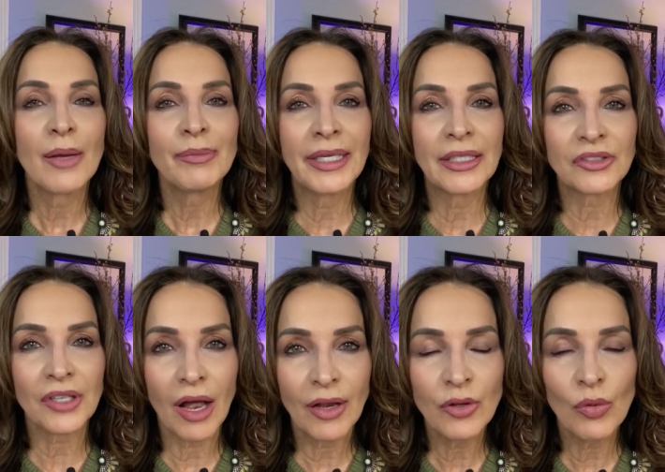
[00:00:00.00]
because
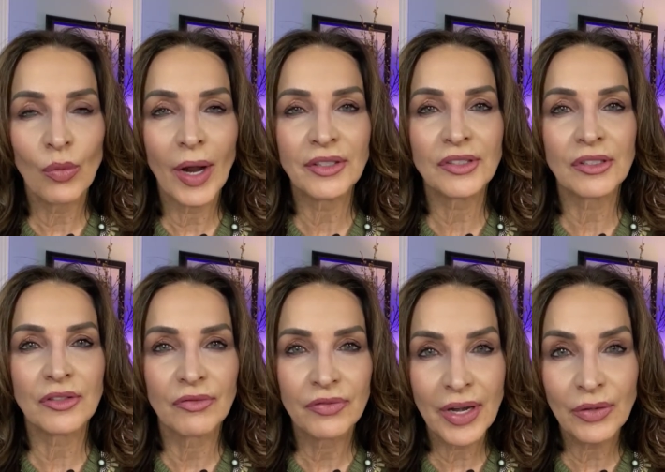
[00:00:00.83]
otherwise it's
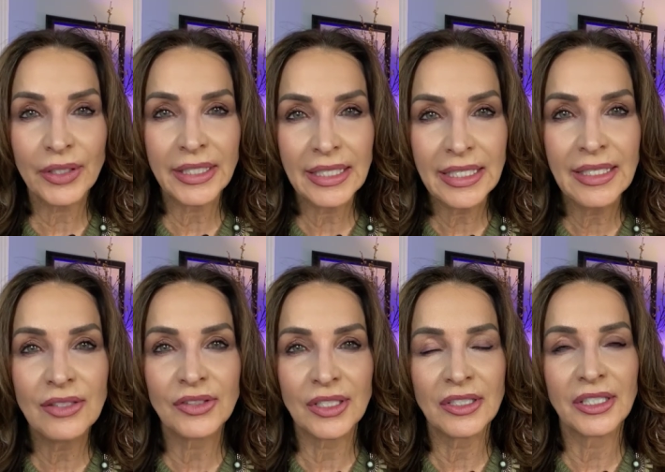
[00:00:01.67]
very
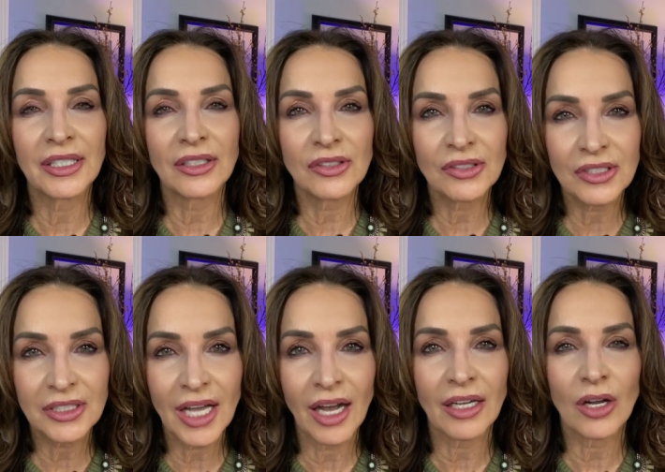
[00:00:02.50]
easy to get
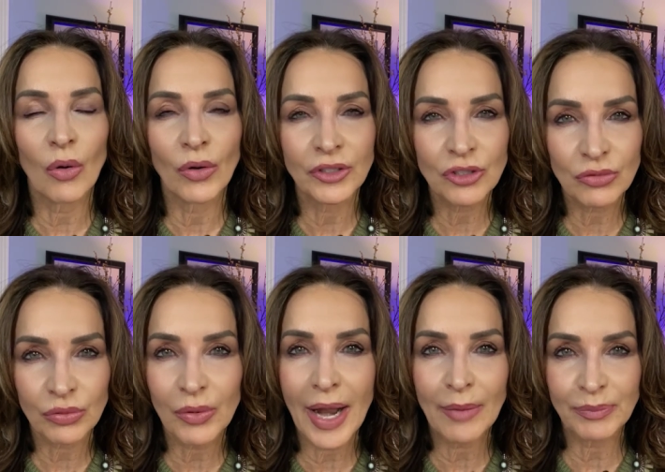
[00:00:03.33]
stuck or
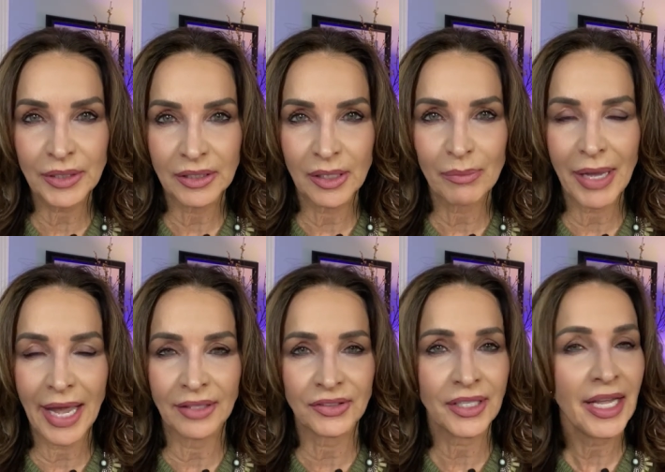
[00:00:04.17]
trapped in the
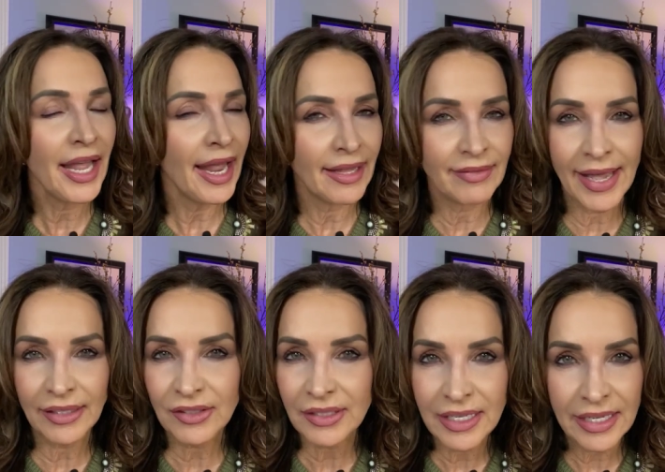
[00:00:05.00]
past, and
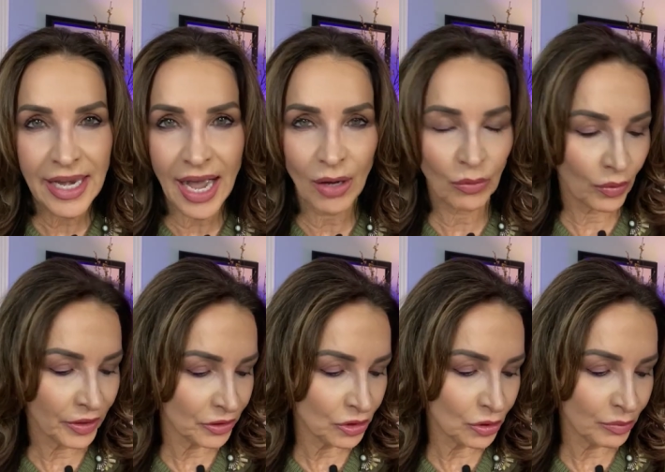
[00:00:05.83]
that's not where
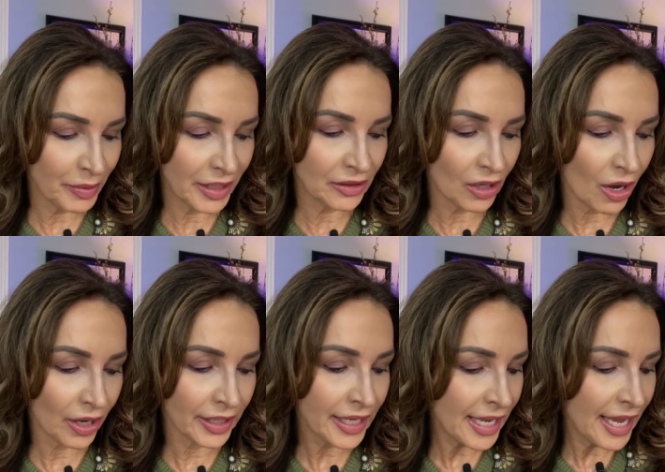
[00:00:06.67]
you
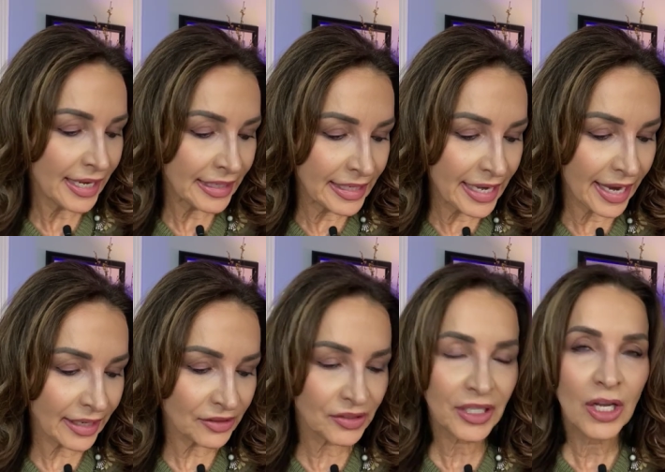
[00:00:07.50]
belong.
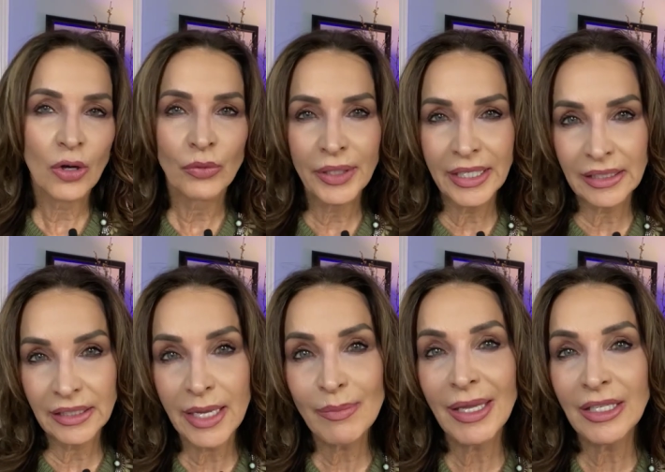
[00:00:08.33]
Next,
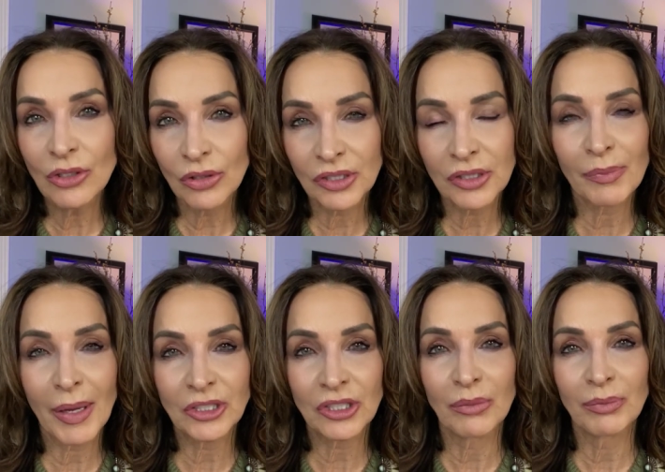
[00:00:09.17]
reclaiming your
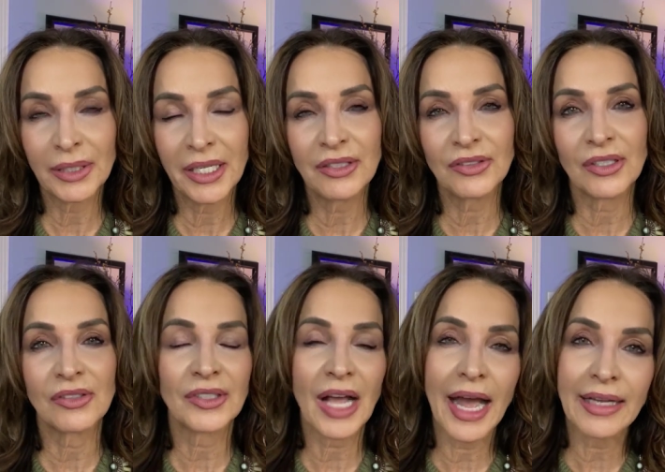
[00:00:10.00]
special
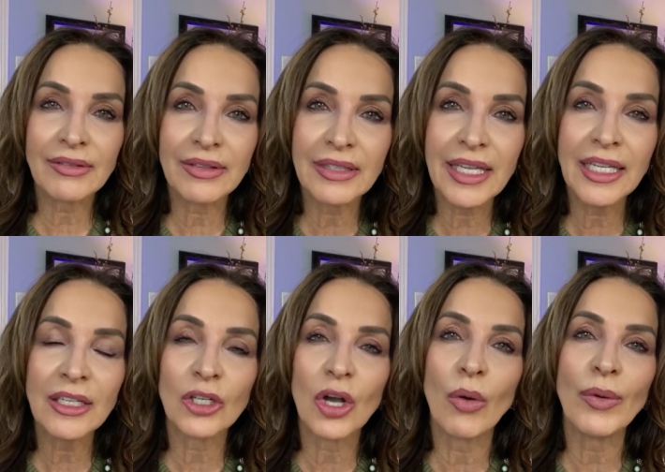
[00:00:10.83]
places. I think
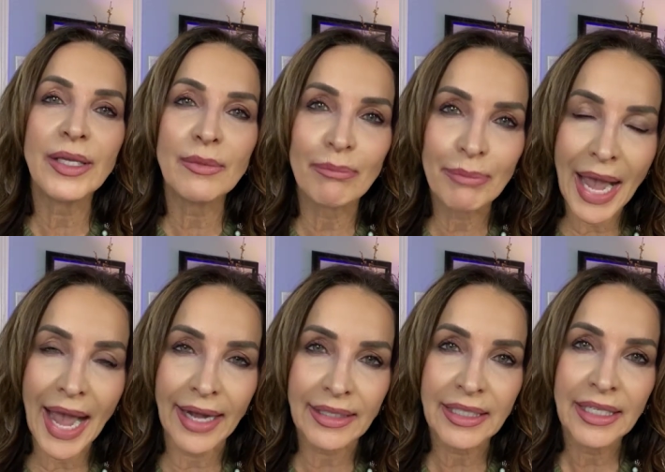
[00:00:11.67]
going
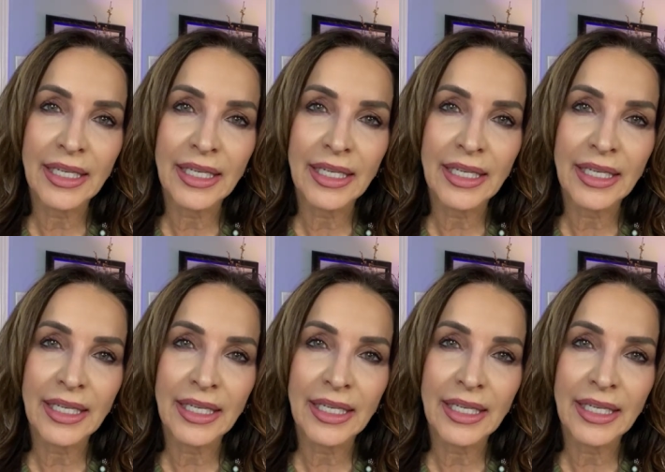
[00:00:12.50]
back